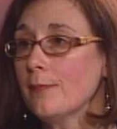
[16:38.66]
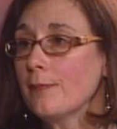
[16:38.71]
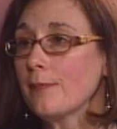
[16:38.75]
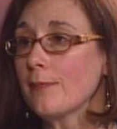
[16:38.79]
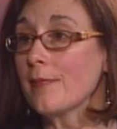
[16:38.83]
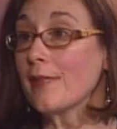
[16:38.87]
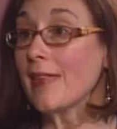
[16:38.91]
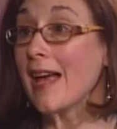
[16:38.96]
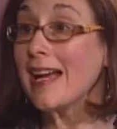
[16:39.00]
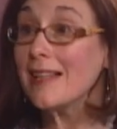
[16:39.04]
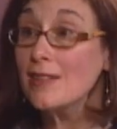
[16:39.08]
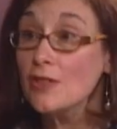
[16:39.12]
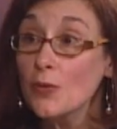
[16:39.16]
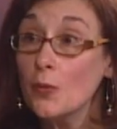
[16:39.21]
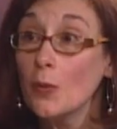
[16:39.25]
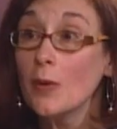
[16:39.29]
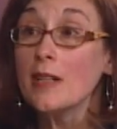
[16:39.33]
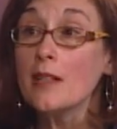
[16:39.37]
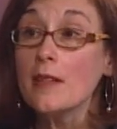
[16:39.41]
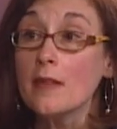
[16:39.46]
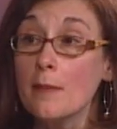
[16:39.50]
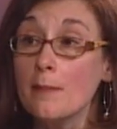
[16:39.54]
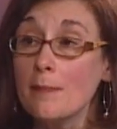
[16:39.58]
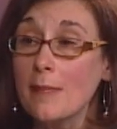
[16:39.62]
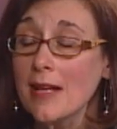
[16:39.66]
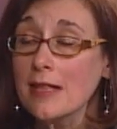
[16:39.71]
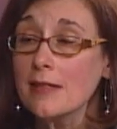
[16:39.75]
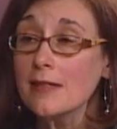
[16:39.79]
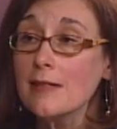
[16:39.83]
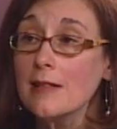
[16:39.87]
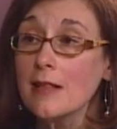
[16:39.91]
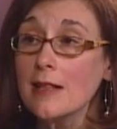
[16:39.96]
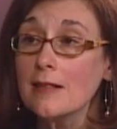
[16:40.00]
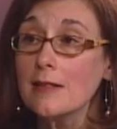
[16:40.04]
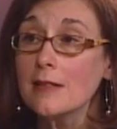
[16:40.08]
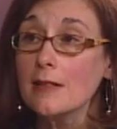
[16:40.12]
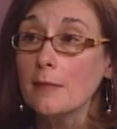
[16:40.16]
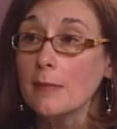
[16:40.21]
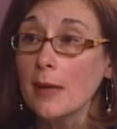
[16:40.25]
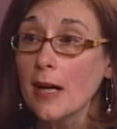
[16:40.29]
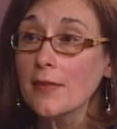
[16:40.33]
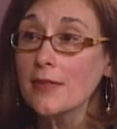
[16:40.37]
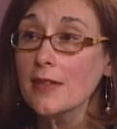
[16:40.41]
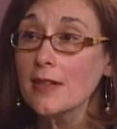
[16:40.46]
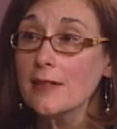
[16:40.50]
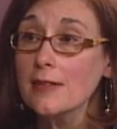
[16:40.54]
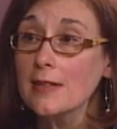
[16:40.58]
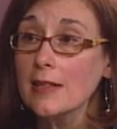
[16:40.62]
that's one of the best things
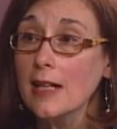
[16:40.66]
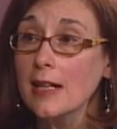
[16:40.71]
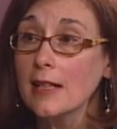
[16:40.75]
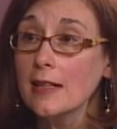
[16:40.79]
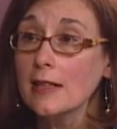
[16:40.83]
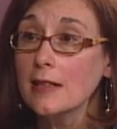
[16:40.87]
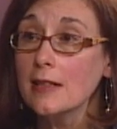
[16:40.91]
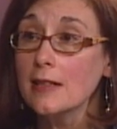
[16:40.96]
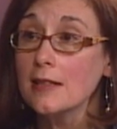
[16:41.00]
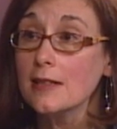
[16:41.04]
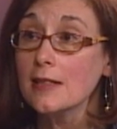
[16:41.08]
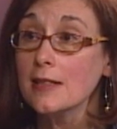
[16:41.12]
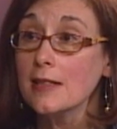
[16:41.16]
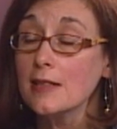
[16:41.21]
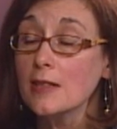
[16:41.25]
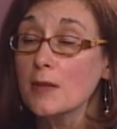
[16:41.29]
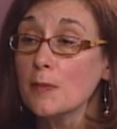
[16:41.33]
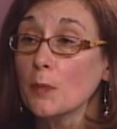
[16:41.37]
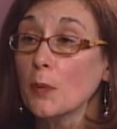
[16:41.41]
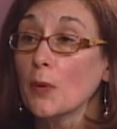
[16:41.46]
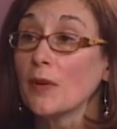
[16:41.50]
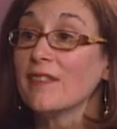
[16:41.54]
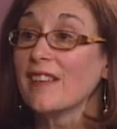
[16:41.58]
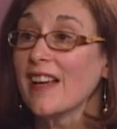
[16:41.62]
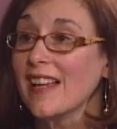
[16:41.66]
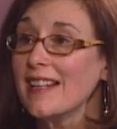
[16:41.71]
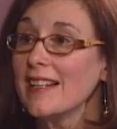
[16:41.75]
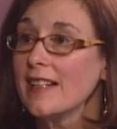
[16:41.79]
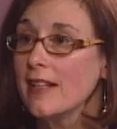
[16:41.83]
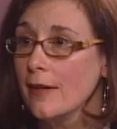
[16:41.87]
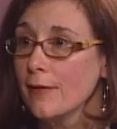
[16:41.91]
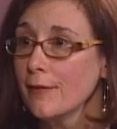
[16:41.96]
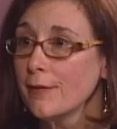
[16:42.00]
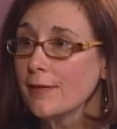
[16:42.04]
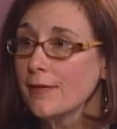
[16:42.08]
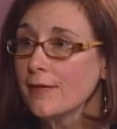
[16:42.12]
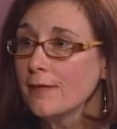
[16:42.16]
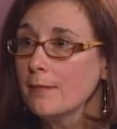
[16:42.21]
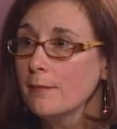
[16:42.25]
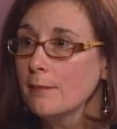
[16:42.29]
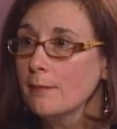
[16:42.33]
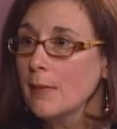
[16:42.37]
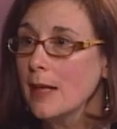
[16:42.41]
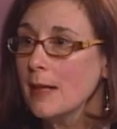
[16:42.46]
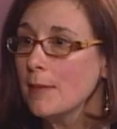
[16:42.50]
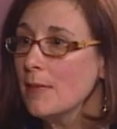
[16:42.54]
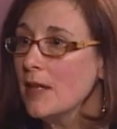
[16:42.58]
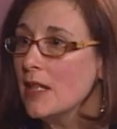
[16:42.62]
about the site is it's preventative.
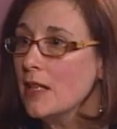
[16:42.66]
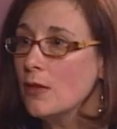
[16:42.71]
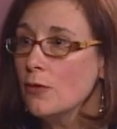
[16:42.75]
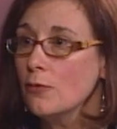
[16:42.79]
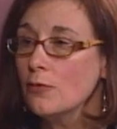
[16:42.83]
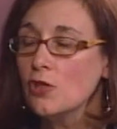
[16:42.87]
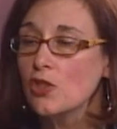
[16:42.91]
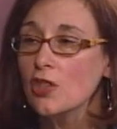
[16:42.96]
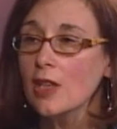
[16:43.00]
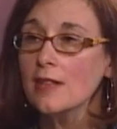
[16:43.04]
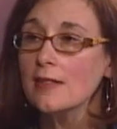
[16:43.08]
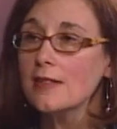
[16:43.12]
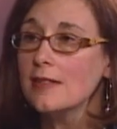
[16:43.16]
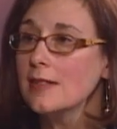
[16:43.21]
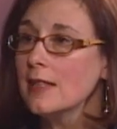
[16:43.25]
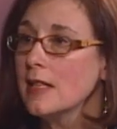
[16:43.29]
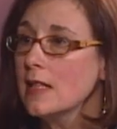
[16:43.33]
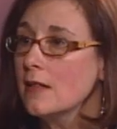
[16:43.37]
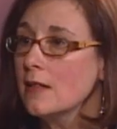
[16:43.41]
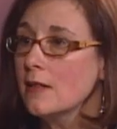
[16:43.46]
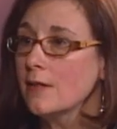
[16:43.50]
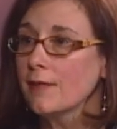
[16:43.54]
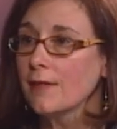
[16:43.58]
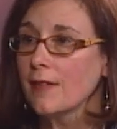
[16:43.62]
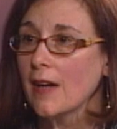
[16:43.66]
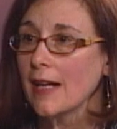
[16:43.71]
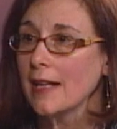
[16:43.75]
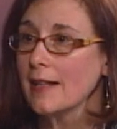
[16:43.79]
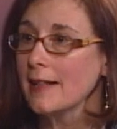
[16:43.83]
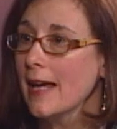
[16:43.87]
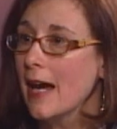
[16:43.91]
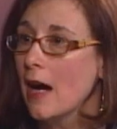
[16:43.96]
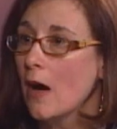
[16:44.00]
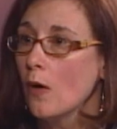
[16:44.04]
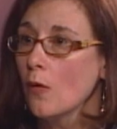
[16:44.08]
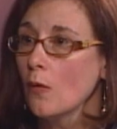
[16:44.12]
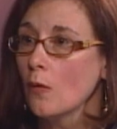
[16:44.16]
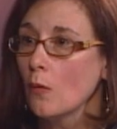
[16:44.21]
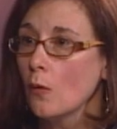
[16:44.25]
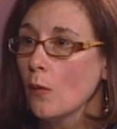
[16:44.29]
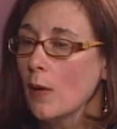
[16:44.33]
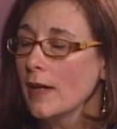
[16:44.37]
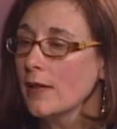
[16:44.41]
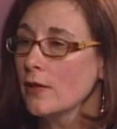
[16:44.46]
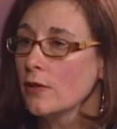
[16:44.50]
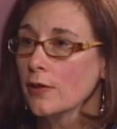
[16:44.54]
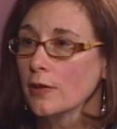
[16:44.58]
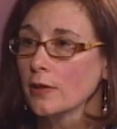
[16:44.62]
Maybe you just need to find out
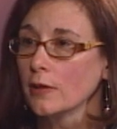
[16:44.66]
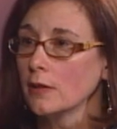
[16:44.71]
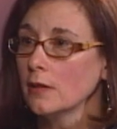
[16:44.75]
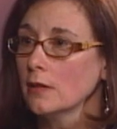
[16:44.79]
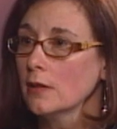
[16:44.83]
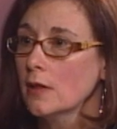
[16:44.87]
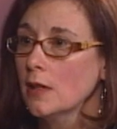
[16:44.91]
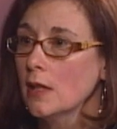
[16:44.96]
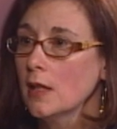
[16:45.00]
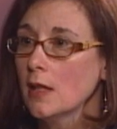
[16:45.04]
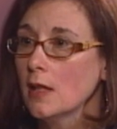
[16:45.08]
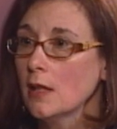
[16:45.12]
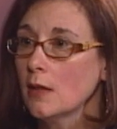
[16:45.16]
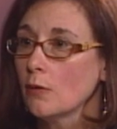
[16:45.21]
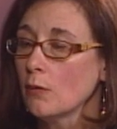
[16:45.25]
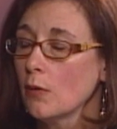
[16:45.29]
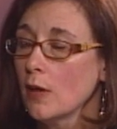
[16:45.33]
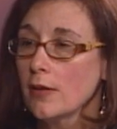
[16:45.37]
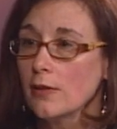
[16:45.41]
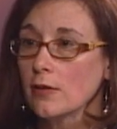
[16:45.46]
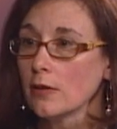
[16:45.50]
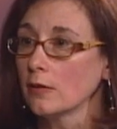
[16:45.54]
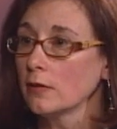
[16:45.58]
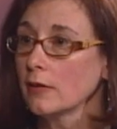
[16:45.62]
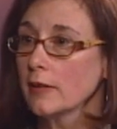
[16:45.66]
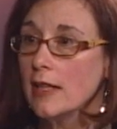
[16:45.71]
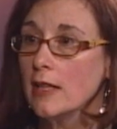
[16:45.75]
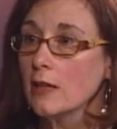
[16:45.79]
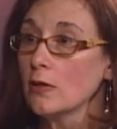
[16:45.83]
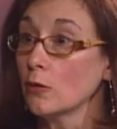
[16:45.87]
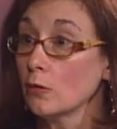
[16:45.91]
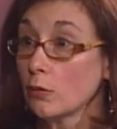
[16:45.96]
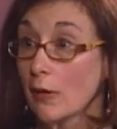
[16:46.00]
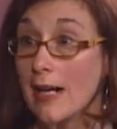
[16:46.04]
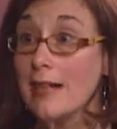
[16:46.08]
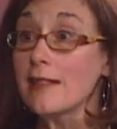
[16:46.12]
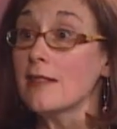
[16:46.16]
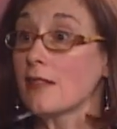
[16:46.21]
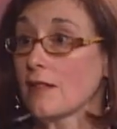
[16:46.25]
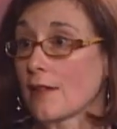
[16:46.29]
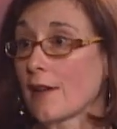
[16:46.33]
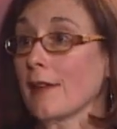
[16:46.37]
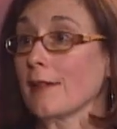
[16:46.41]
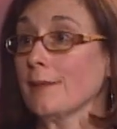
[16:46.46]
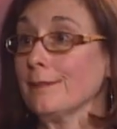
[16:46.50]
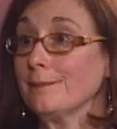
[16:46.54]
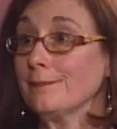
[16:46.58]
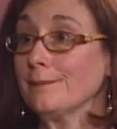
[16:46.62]
what your what your legal rights
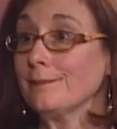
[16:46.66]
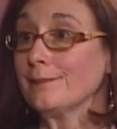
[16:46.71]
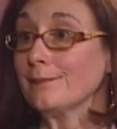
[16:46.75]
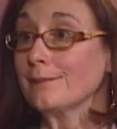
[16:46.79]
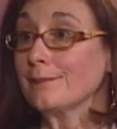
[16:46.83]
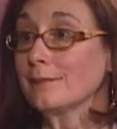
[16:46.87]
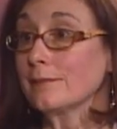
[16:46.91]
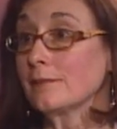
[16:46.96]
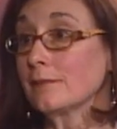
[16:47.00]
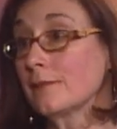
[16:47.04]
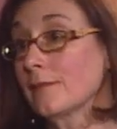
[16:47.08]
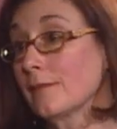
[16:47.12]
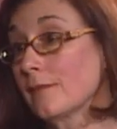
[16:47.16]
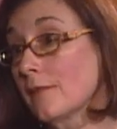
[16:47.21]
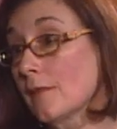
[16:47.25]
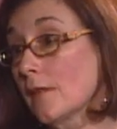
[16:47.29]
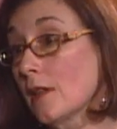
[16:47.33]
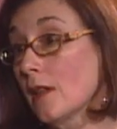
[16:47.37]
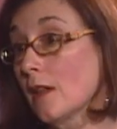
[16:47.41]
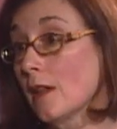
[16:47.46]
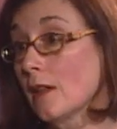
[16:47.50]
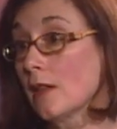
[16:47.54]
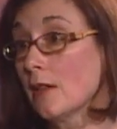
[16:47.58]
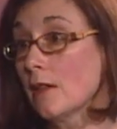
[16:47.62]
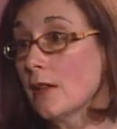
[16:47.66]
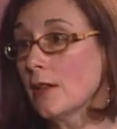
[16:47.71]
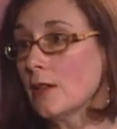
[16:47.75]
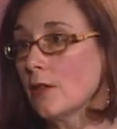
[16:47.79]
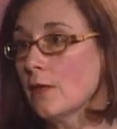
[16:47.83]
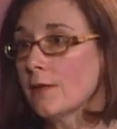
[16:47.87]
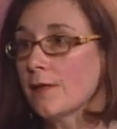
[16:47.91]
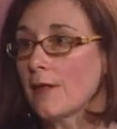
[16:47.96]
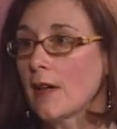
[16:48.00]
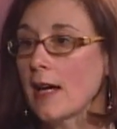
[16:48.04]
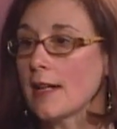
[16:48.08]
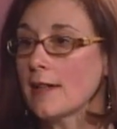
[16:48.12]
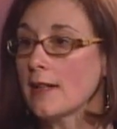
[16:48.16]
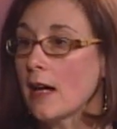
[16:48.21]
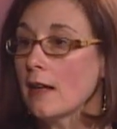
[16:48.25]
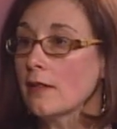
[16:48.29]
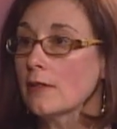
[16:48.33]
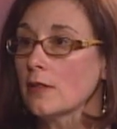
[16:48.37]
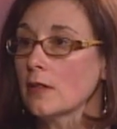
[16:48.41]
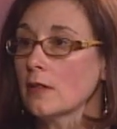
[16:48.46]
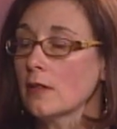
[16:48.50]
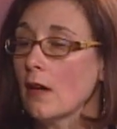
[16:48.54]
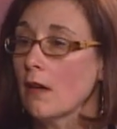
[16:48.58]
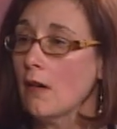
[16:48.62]
are you know, and you find out
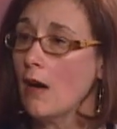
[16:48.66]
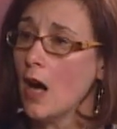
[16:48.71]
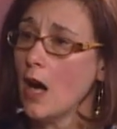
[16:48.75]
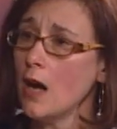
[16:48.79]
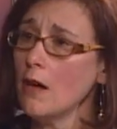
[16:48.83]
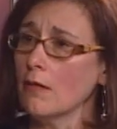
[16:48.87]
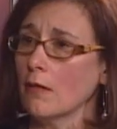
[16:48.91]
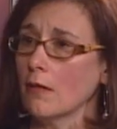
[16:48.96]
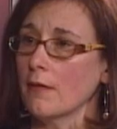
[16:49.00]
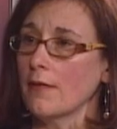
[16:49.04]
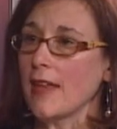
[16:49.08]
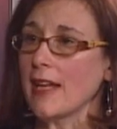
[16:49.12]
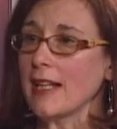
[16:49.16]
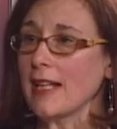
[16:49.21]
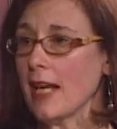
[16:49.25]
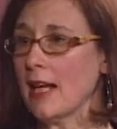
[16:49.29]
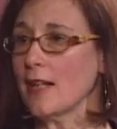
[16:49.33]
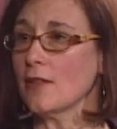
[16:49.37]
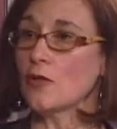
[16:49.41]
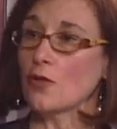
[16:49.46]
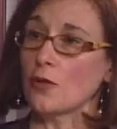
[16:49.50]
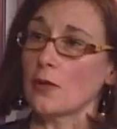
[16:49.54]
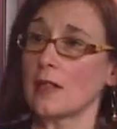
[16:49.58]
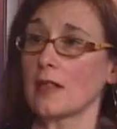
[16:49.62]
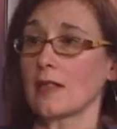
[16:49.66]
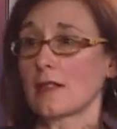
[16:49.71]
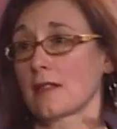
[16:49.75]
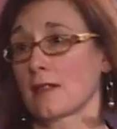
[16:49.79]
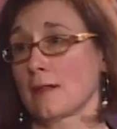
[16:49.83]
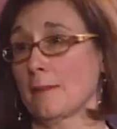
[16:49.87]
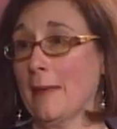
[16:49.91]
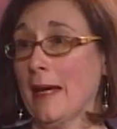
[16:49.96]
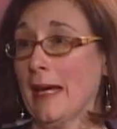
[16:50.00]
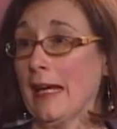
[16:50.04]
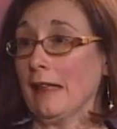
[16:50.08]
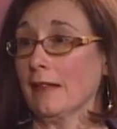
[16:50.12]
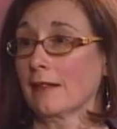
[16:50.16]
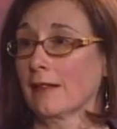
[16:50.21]
and you go, oh, they can't do this to me.